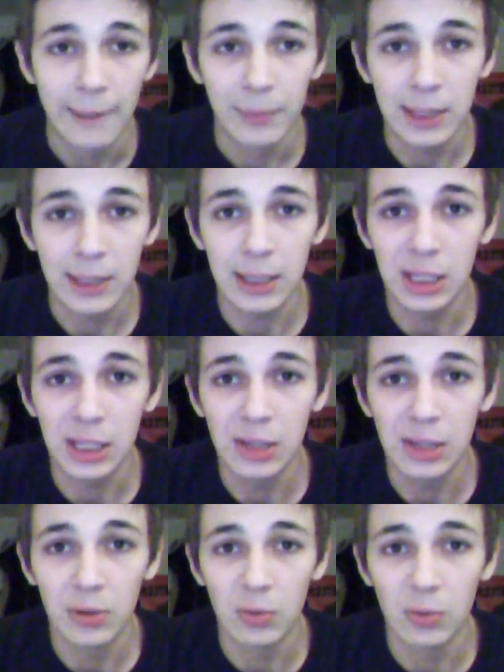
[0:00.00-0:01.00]

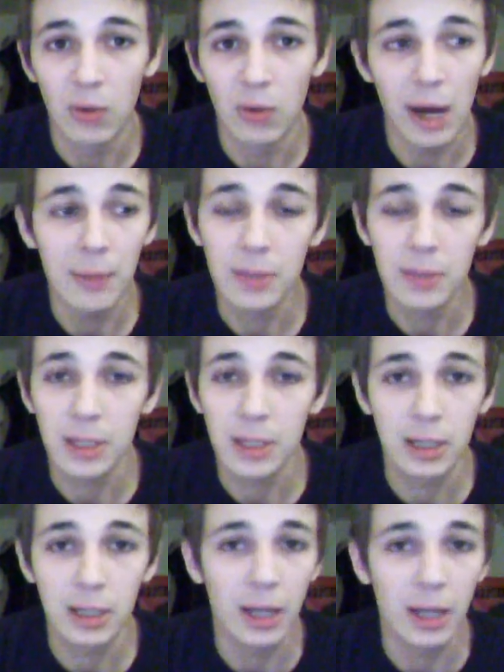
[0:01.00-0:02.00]
He rapes,
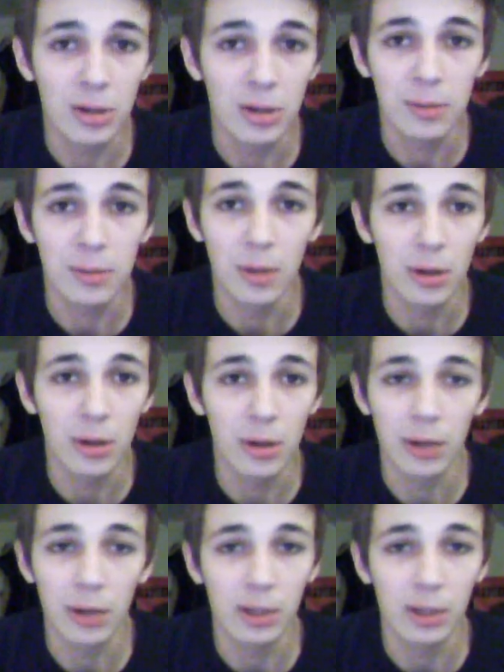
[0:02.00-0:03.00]
kills,
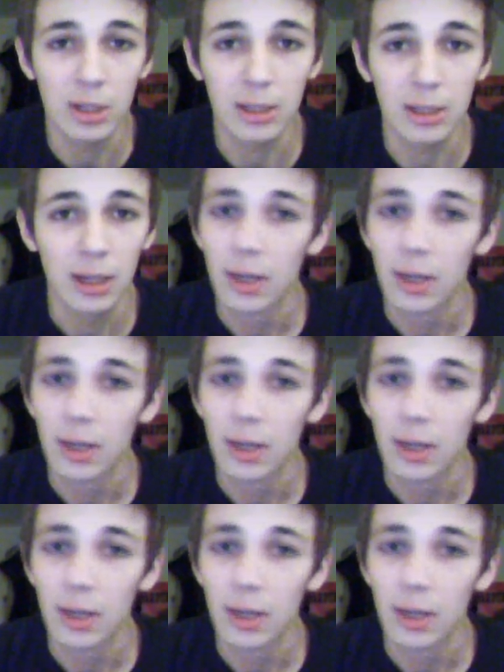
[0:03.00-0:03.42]
murders, like just